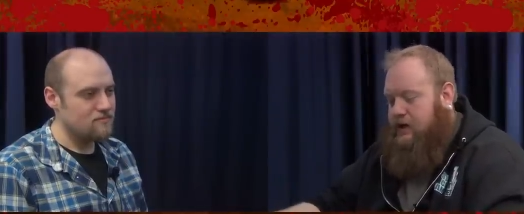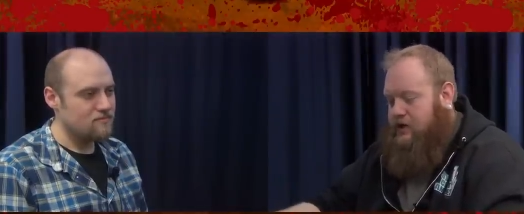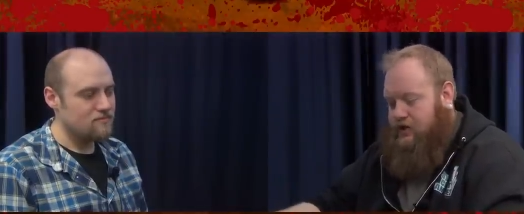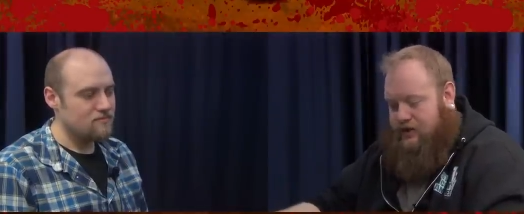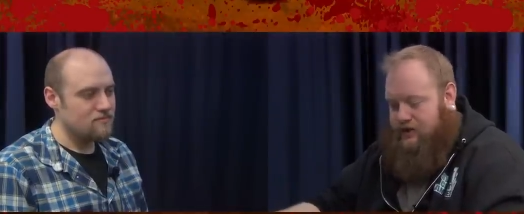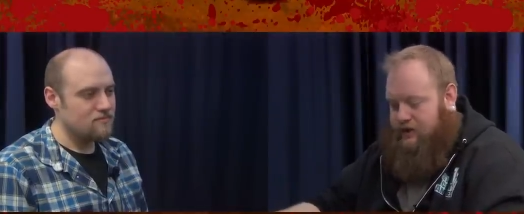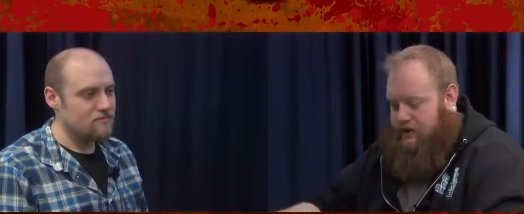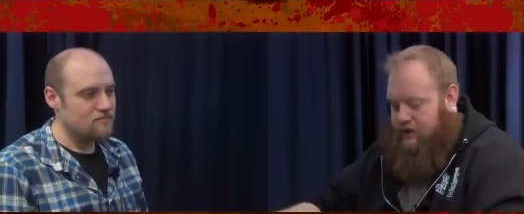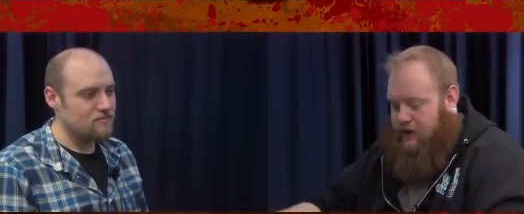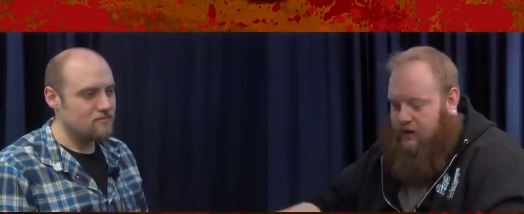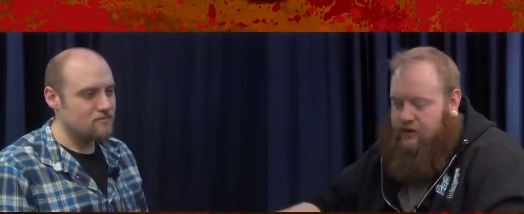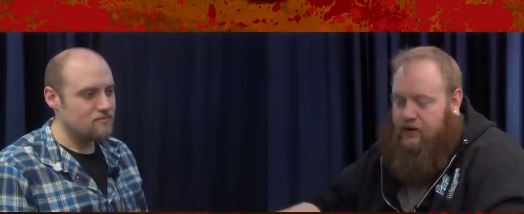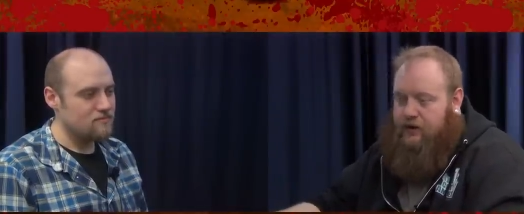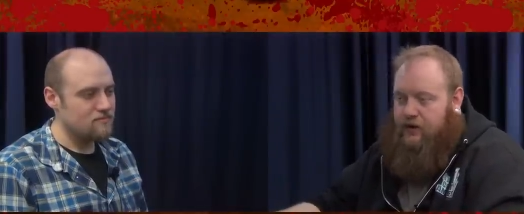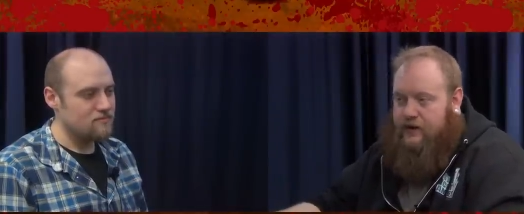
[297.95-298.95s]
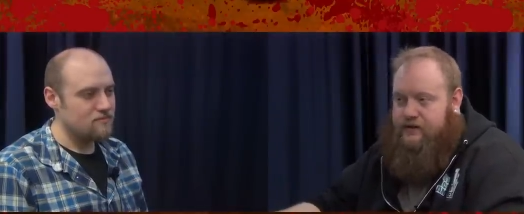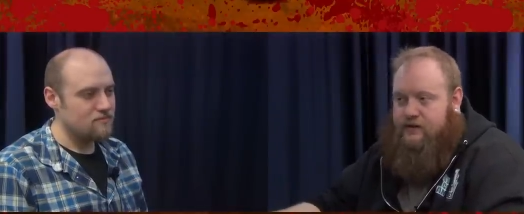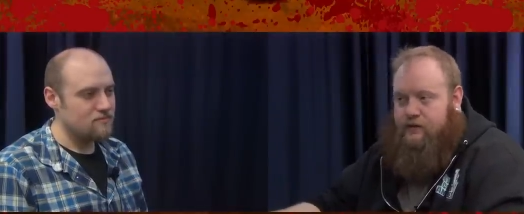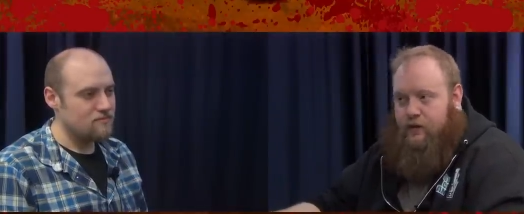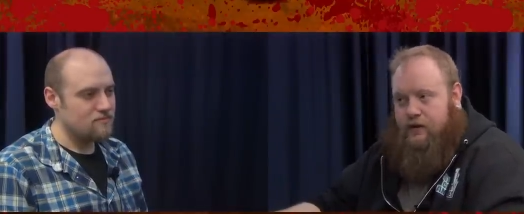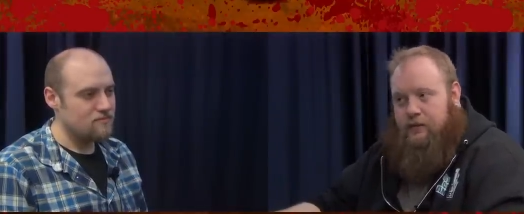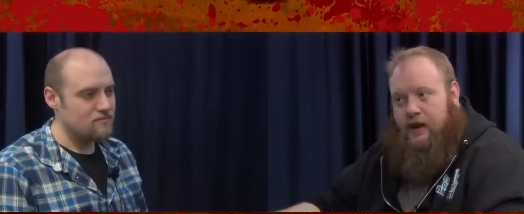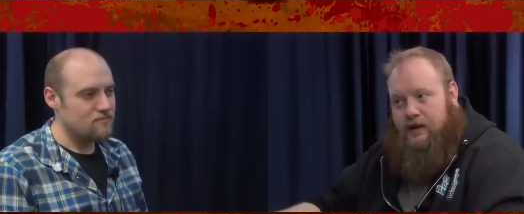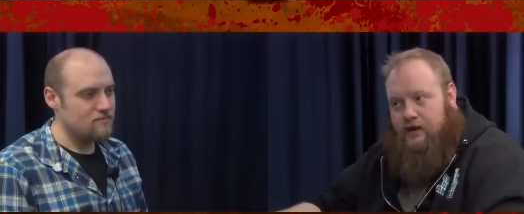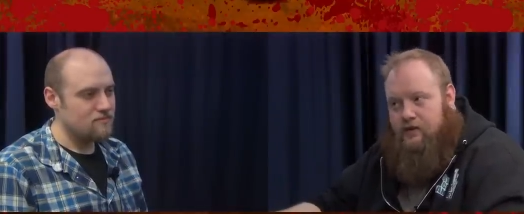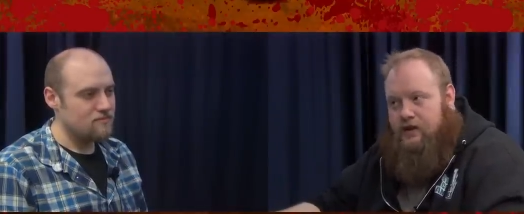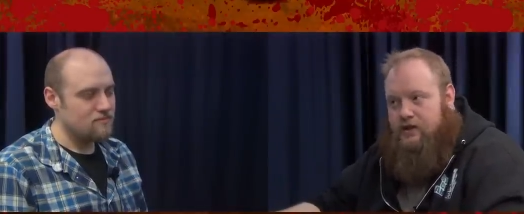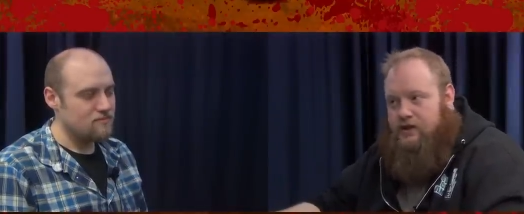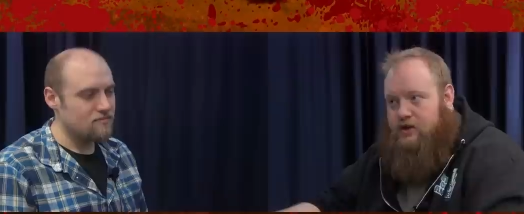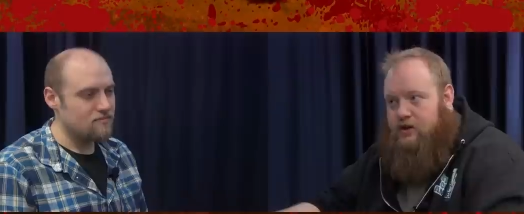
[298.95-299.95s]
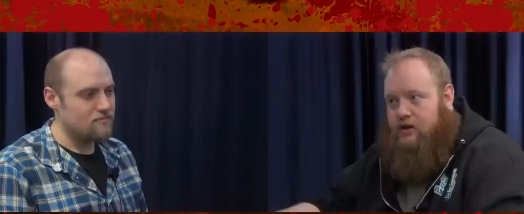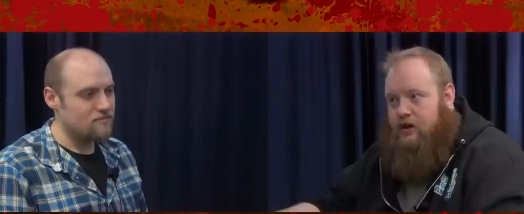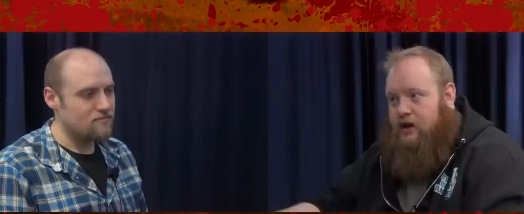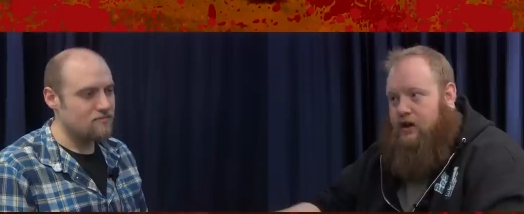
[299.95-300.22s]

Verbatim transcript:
Speaker 1: just as another aggressive one mana creature